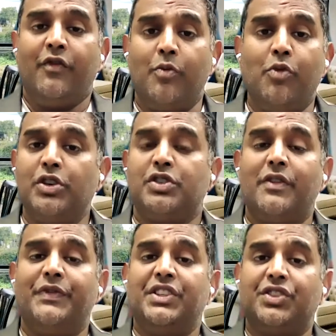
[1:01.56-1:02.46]
for most
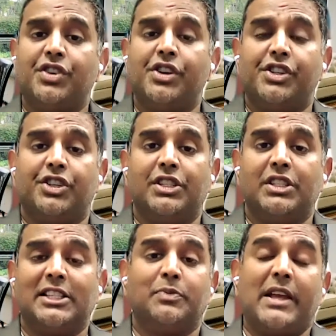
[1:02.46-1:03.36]
of these churches,
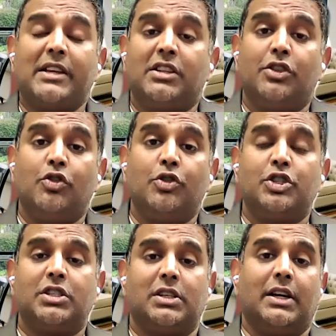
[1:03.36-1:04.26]
especially
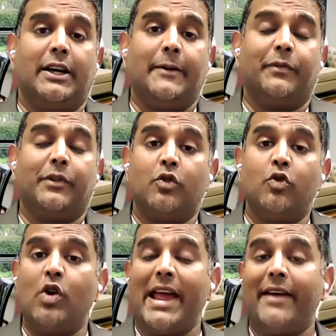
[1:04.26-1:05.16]
those
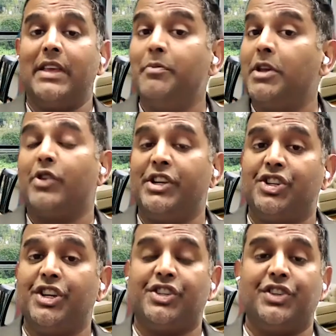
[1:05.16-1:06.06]
who have immigrant
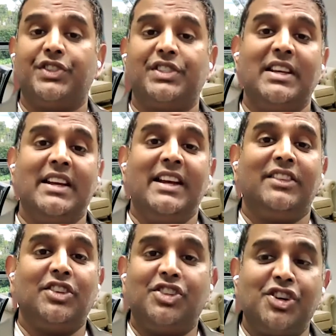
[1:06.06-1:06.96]
churches,
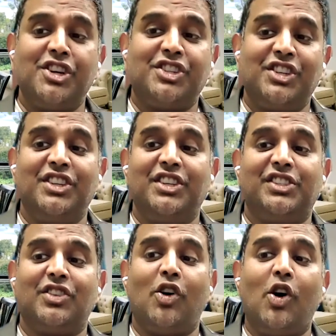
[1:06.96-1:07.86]
the church
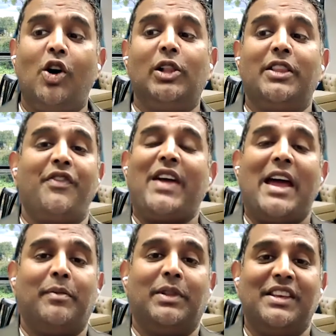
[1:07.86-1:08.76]
is all the
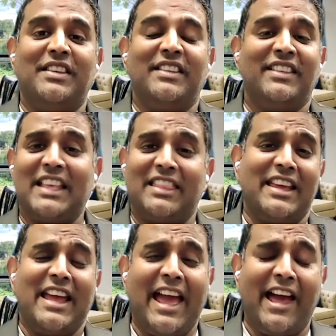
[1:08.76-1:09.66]
family that
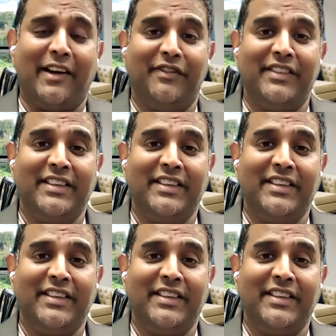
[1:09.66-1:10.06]
they have.